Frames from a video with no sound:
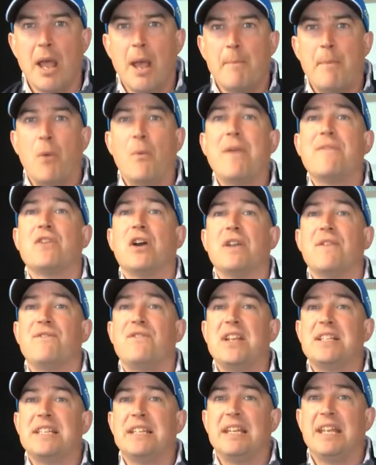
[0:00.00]
But we've got the
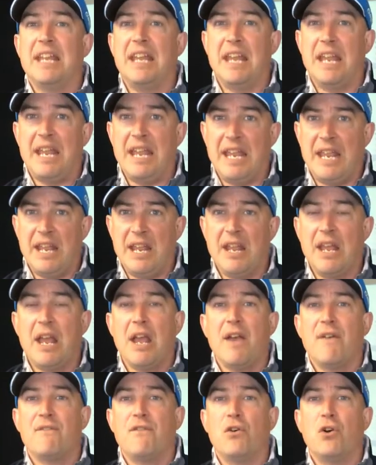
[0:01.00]
fitting kit here
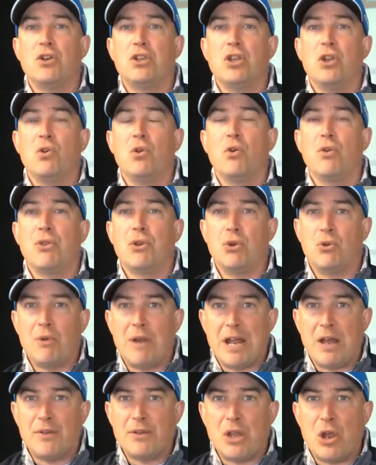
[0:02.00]
for you
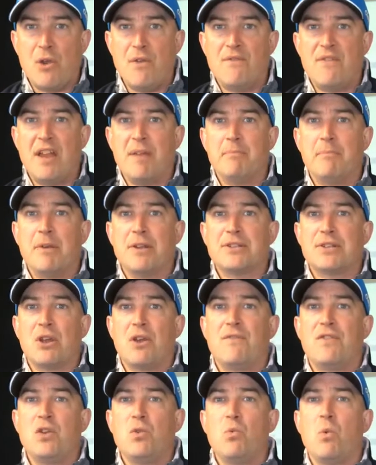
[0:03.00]
throughout November, so
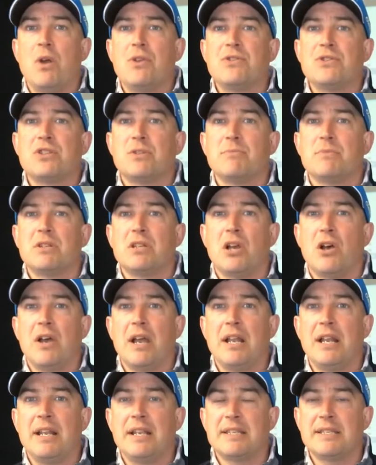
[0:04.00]
if you want some
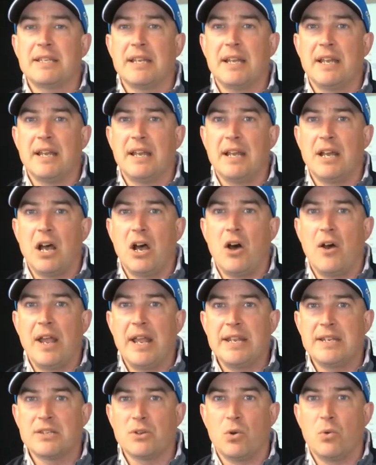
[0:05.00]
Titleist
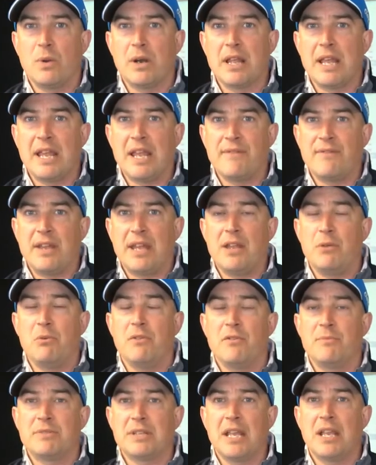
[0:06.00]
irons or want to hit
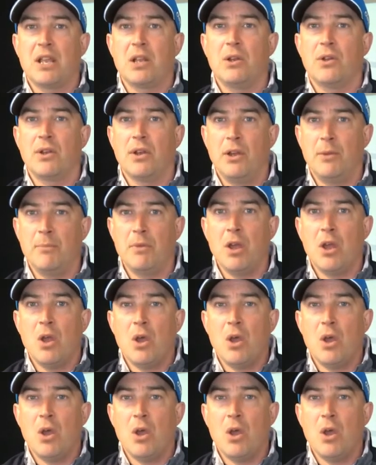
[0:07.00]
with them, take a look at them.